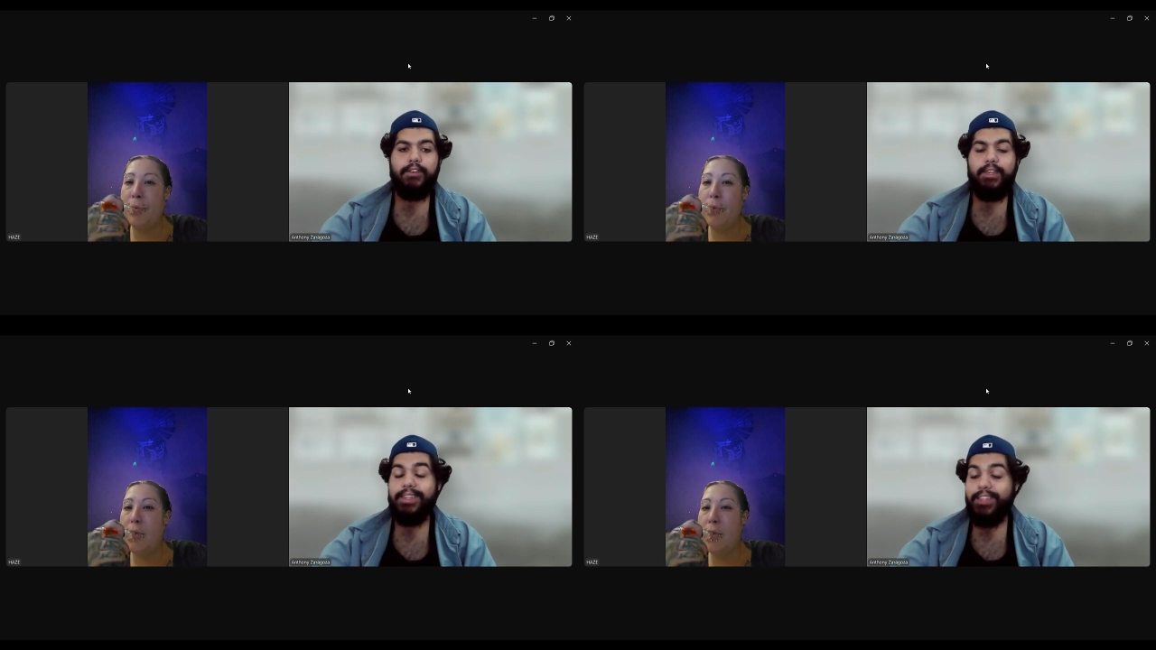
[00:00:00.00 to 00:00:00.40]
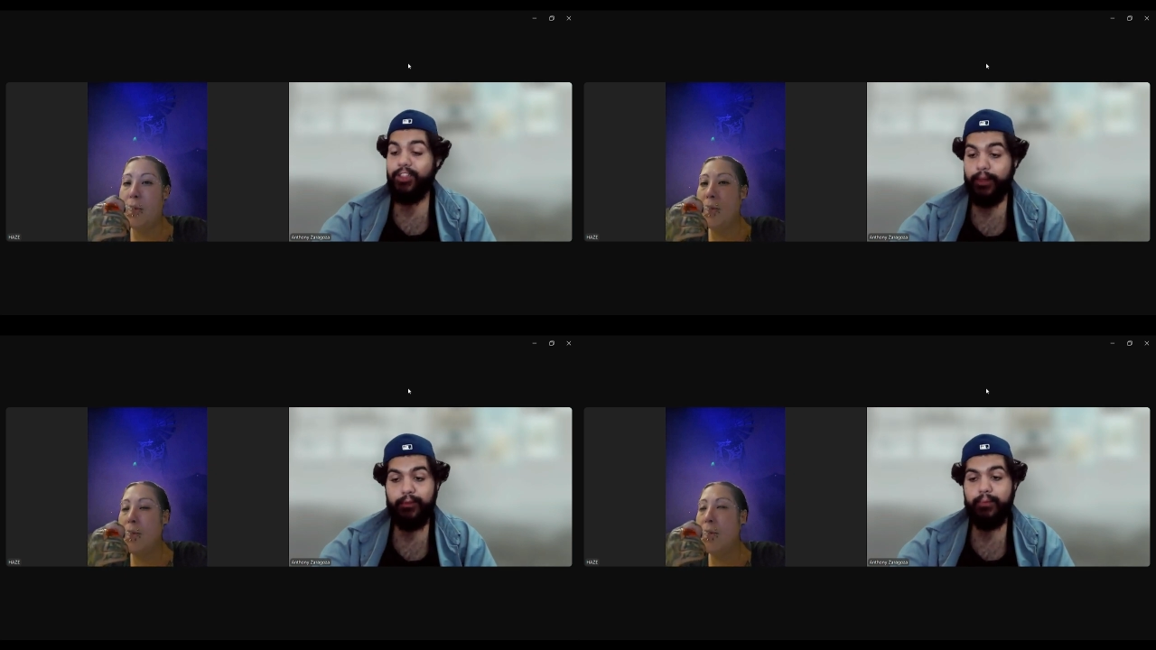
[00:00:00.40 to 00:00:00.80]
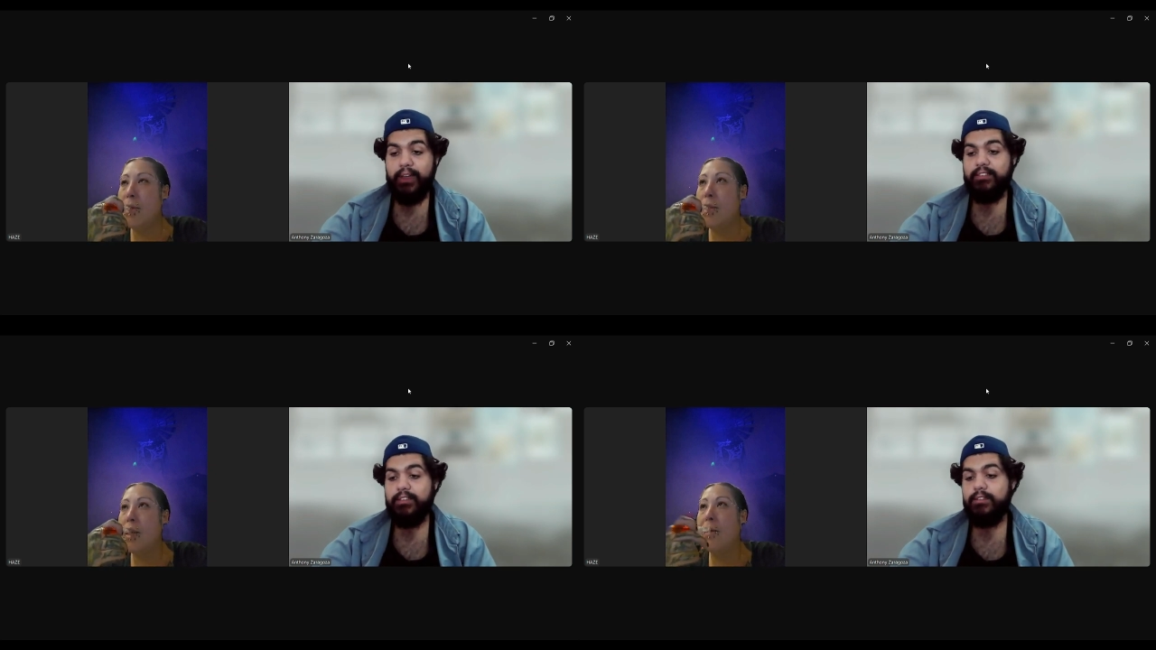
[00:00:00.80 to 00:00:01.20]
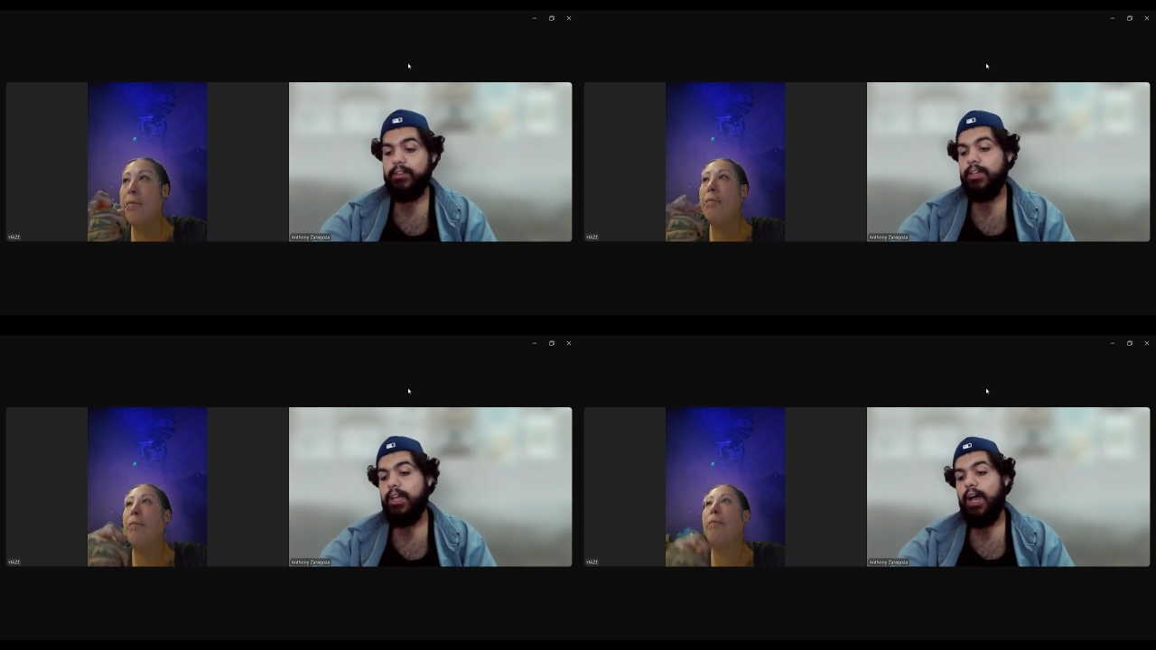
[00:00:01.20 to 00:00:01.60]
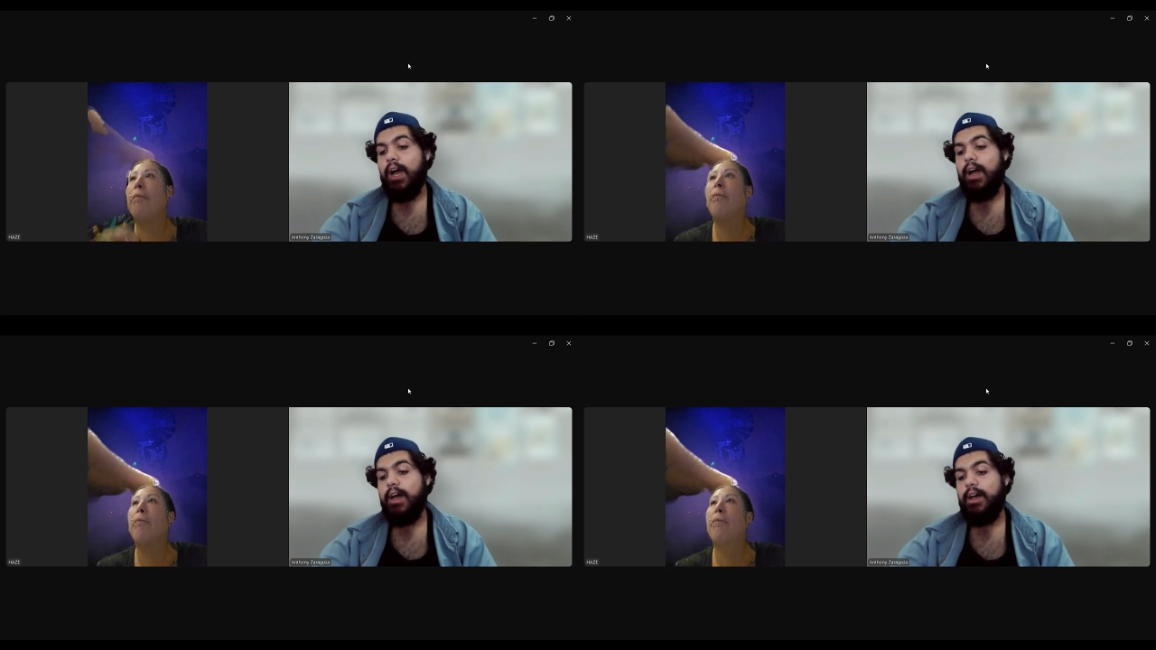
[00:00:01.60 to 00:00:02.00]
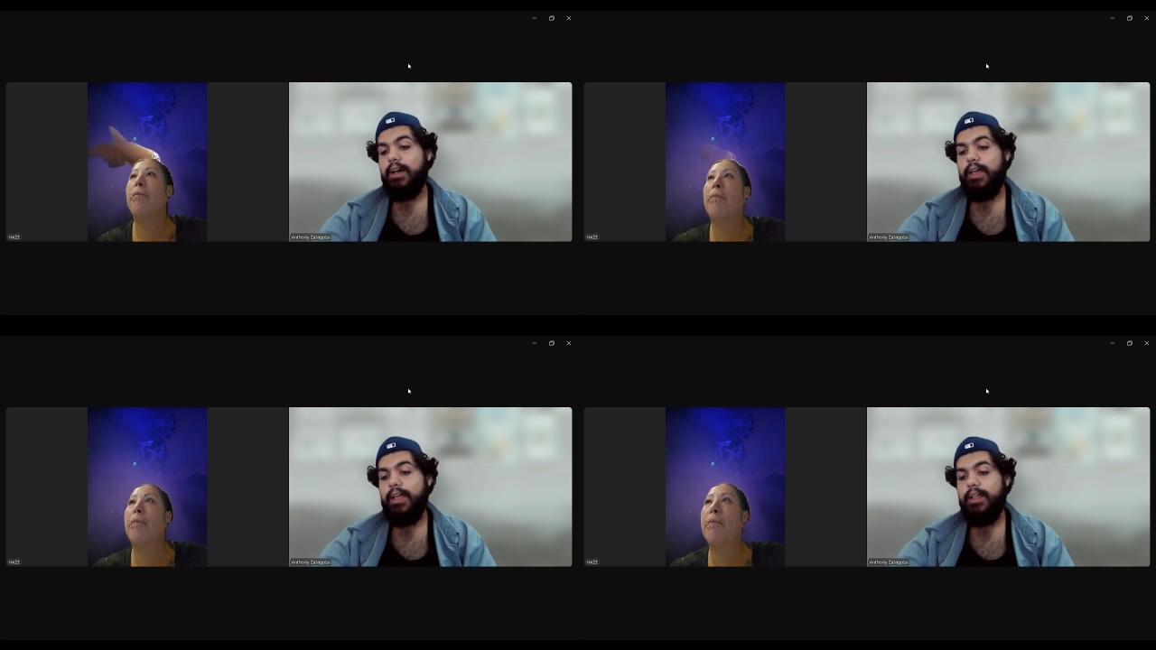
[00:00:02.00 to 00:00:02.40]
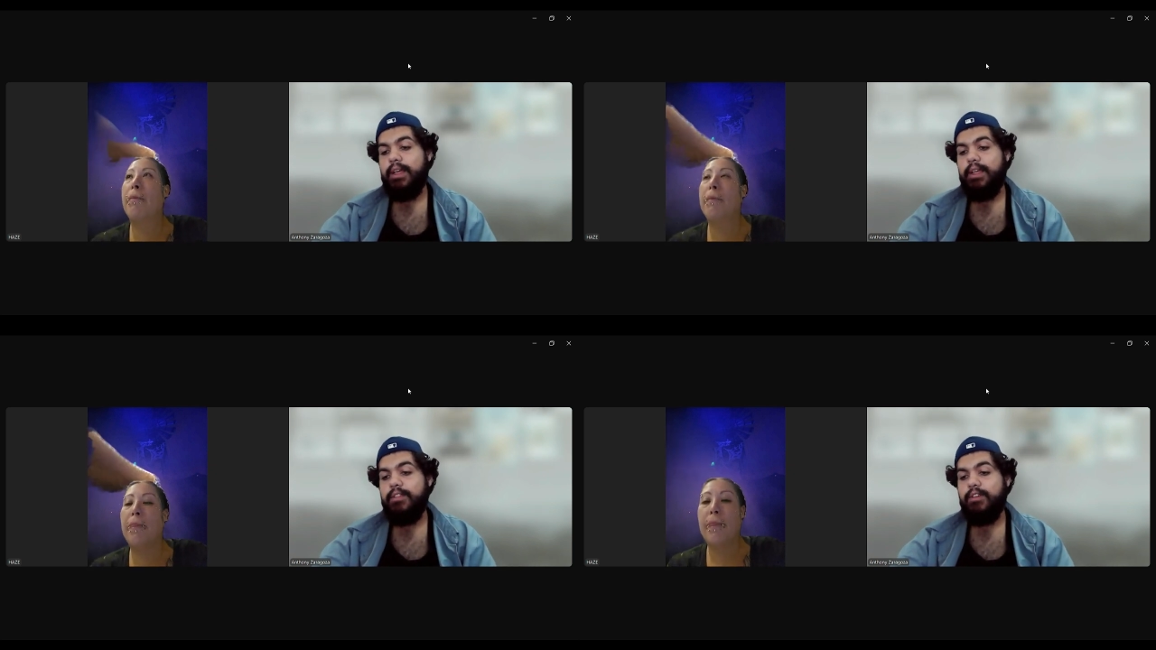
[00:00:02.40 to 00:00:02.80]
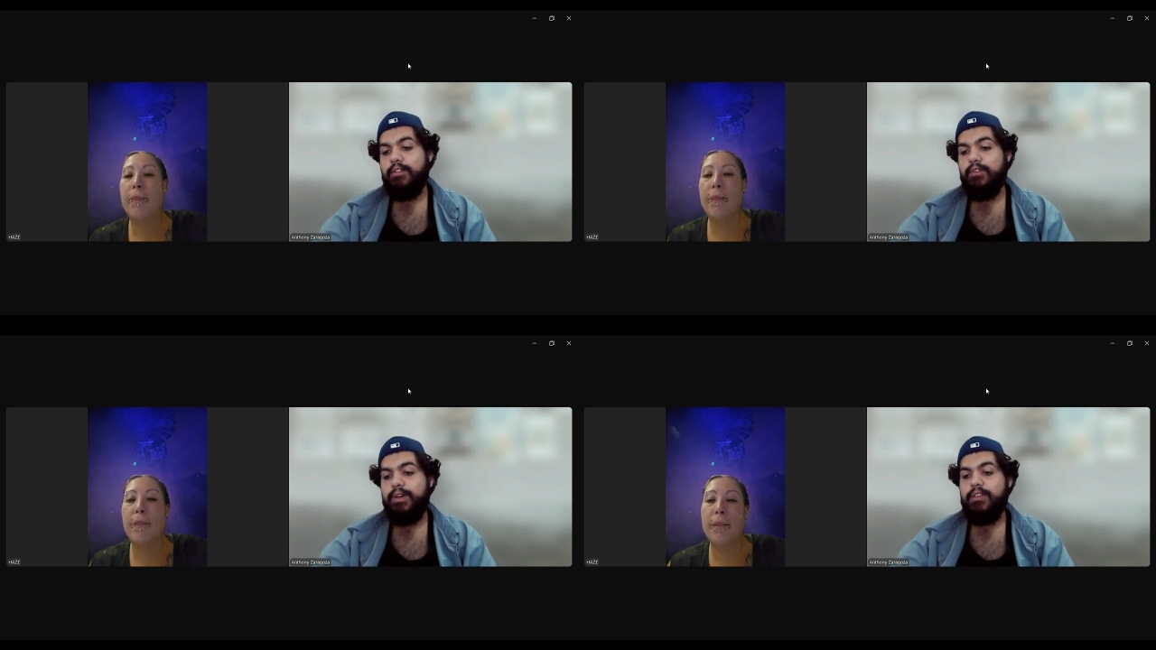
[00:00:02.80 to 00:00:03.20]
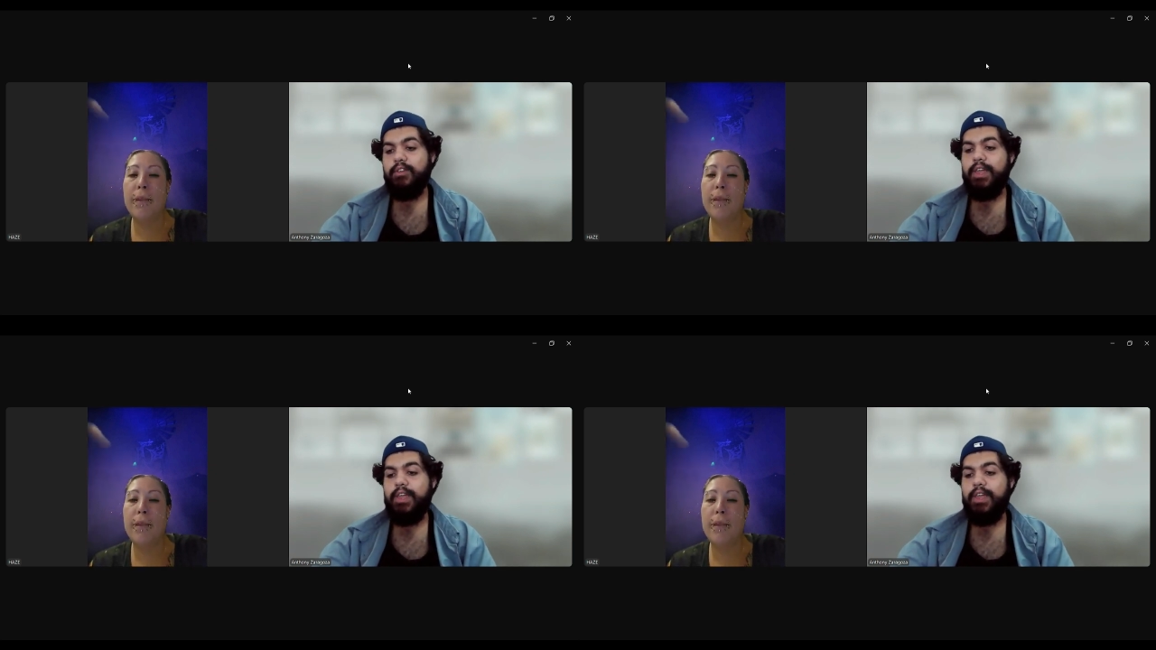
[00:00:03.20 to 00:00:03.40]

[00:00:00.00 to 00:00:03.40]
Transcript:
Speaker 1: so you can get the cheapest prices uh, and, and enjoy it.